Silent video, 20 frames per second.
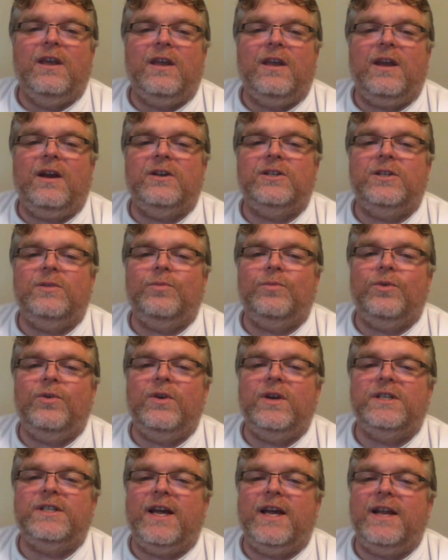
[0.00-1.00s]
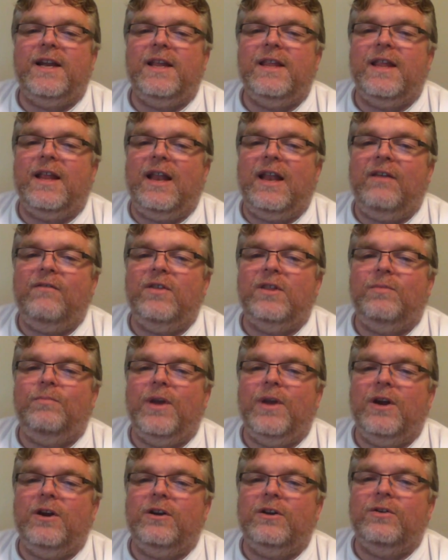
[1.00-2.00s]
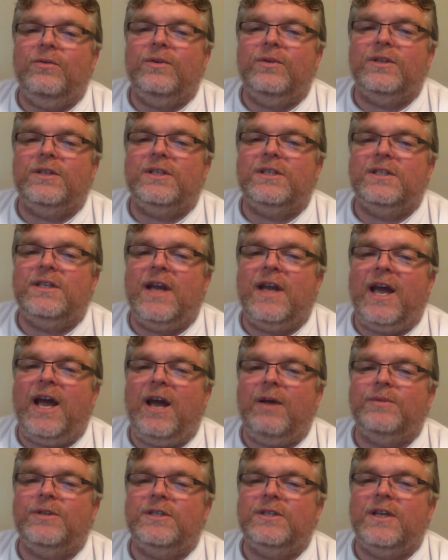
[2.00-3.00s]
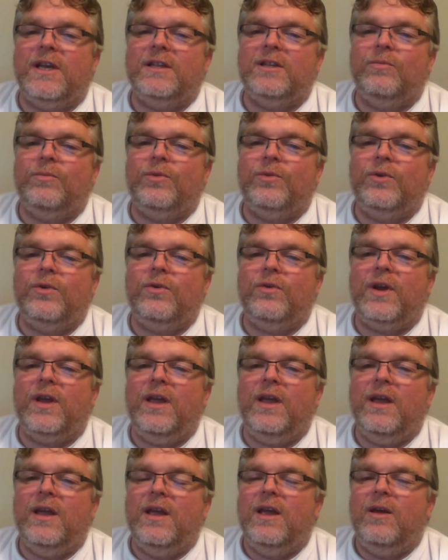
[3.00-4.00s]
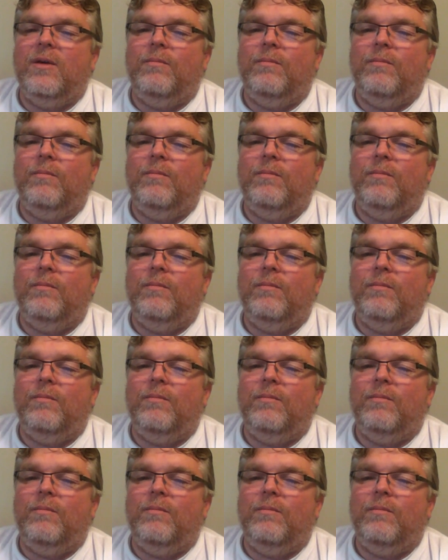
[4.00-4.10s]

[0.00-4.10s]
Garrison Brewing is adding the 11th beer to its taps at the brewery,